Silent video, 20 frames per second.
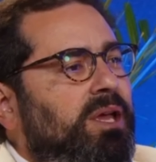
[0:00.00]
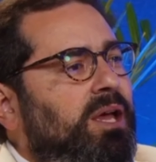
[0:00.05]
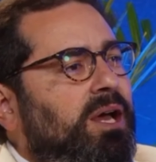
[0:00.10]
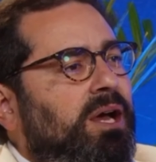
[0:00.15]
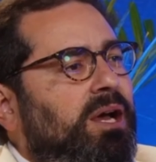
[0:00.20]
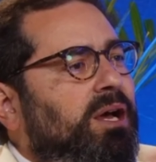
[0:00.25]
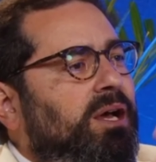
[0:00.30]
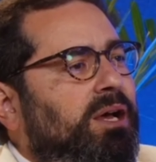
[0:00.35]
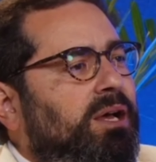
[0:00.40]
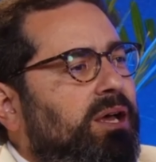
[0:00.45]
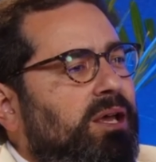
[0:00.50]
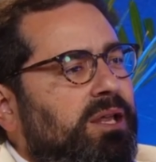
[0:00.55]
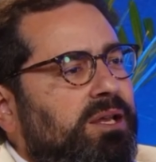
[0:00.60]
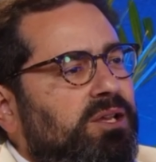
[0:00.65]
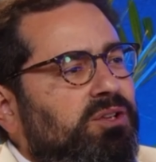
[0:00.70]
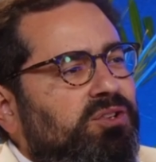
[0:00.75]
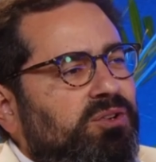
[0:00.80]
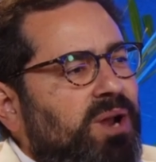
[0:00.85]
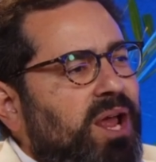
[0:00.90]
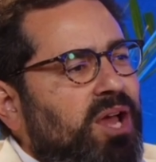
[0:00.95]
an
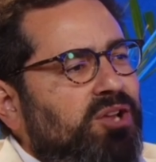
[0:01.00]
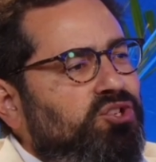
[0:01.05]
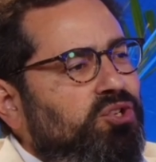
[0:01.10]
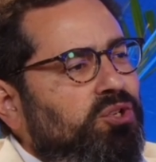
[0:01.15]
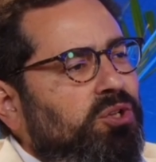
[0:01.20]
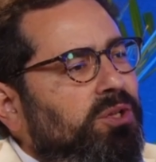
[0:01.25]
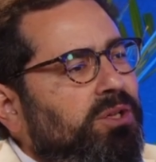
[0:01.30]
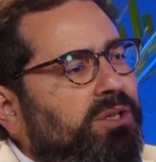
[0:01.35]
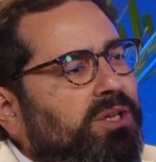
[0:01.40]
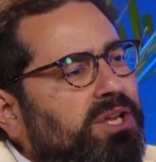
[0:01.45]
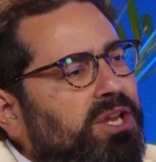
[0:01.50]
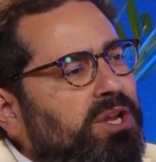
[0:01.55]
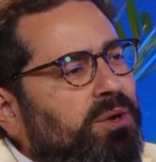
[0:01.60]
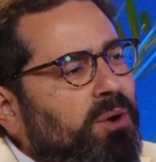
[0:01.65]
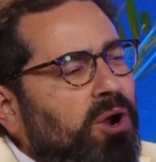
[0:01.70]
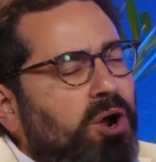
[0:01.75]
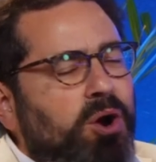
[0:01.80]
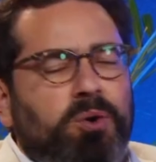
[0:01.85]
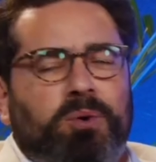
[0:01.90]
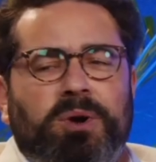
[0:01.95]
international
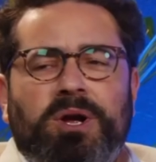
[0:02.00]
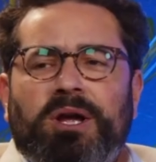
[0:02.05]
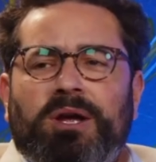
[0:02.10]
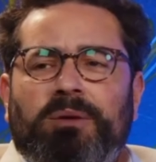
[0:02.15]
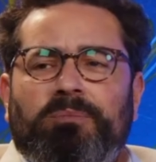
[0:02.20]
hero.